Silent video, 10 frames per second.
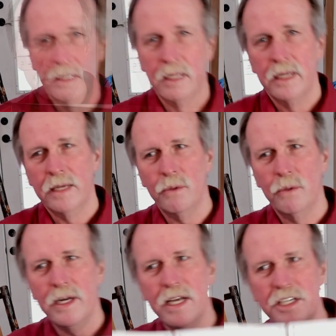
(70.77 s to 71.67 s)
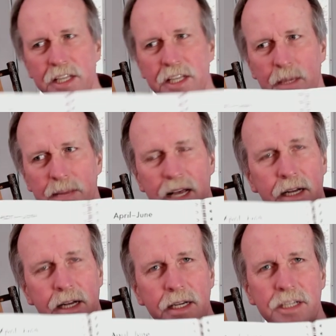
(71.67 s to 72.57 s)
And one nice thing about
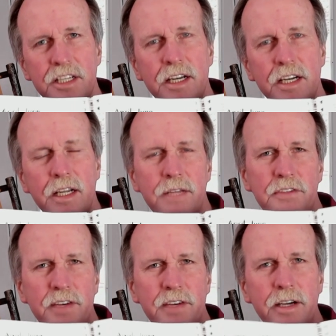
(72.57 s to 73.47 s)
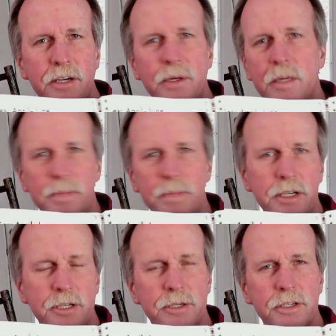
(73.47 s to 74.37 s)
it is that it gives very clear
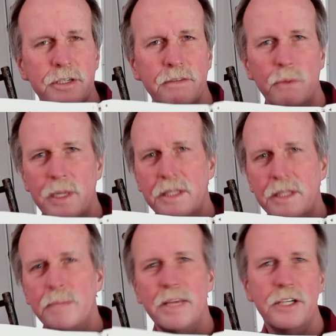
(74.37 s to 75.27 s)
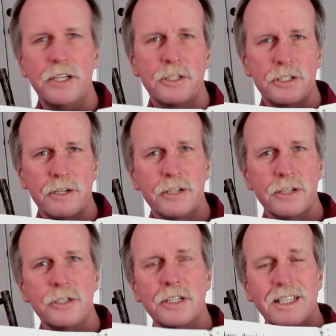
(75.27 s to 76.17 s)
pictures of what the major
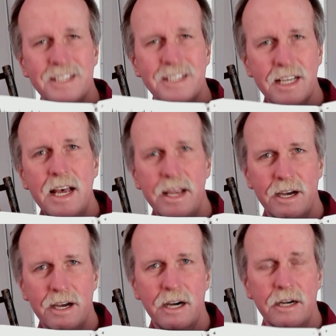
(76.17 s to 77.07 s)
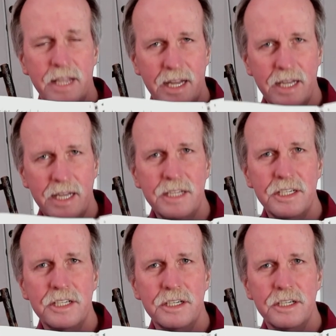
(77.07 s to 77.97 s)
structures in the sky are at any
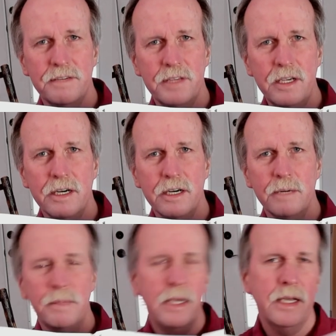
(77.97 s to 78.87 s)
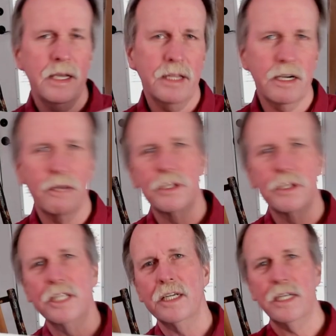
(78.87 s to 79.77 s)
season of the year. And then it goes
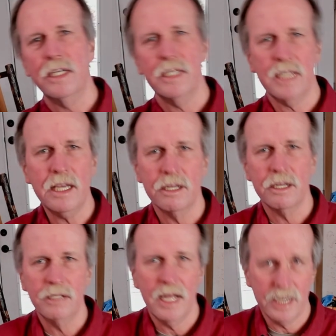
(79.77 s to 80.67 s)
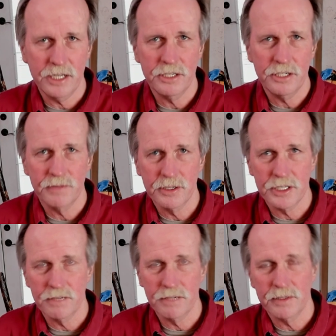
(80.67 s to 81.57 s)
into detail on each of those
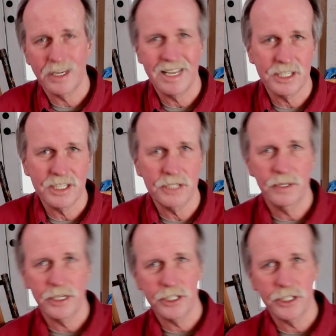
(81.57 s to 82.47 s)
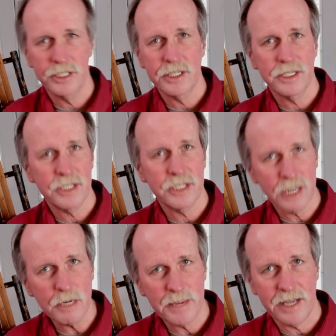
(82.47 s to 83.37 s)
different constellations and star
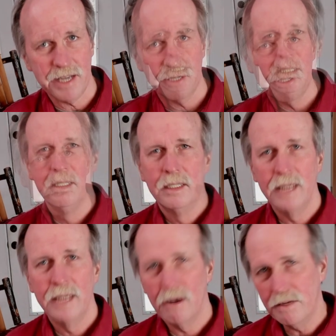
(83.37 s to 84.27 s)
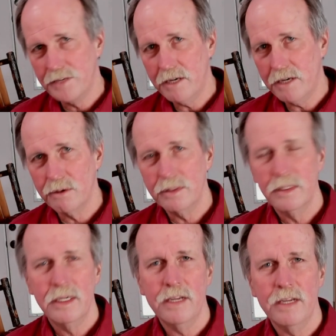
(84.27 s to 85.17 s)
patterns. Now, of note,
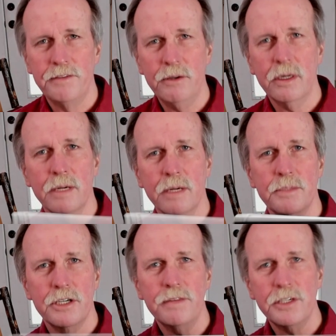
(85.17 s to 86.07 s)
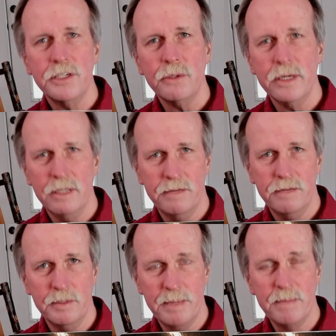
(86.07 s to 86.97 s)
if you are an observatory level
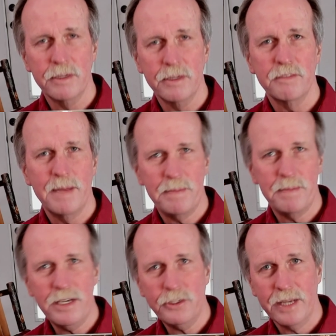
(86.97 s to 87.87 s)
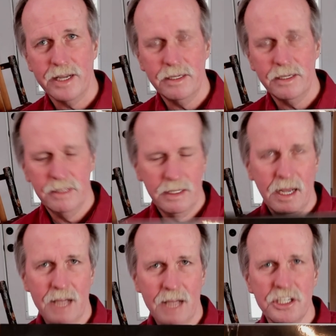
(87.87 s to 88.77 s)
member of my Patreon,
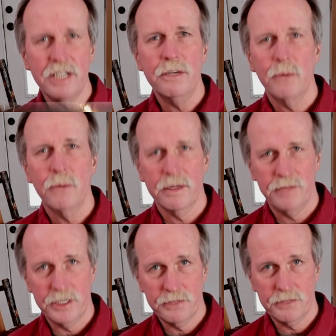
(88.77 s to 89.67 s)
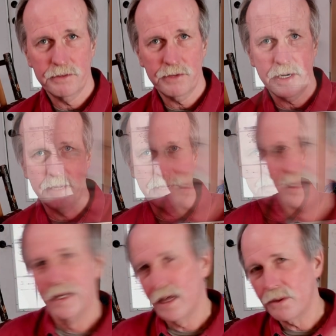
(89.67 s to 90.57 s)
I'll send you one of these for free.
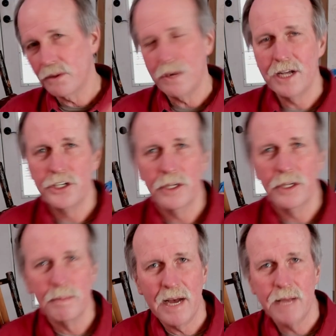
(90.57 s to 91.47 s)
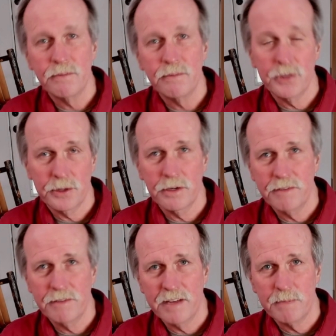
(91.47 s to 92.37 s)
Otherwise, you can buy them for
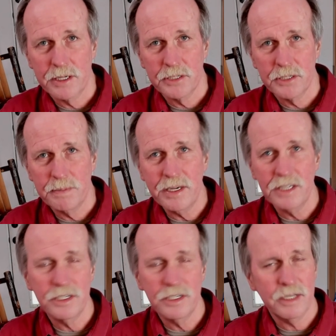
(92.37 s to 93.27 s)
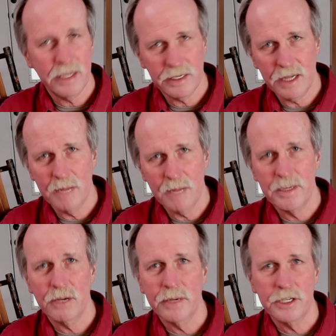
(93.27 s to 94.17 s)
35 bucks a piece, and I'll make
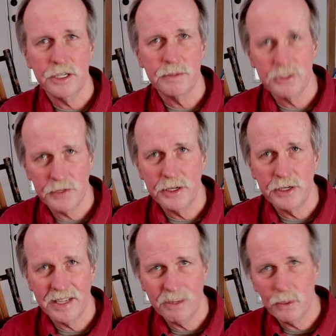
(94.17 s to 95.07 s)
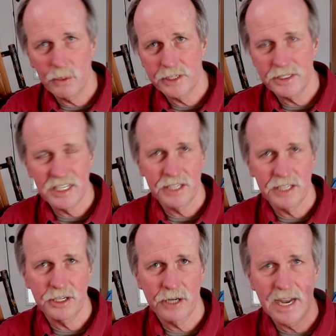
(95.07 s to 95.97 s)
arrangements for you to get one sent to
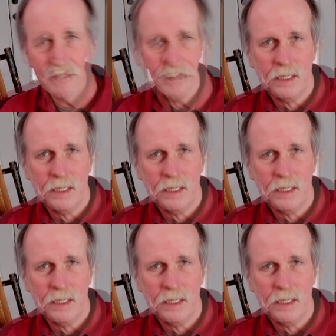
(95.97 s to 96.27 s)
your house.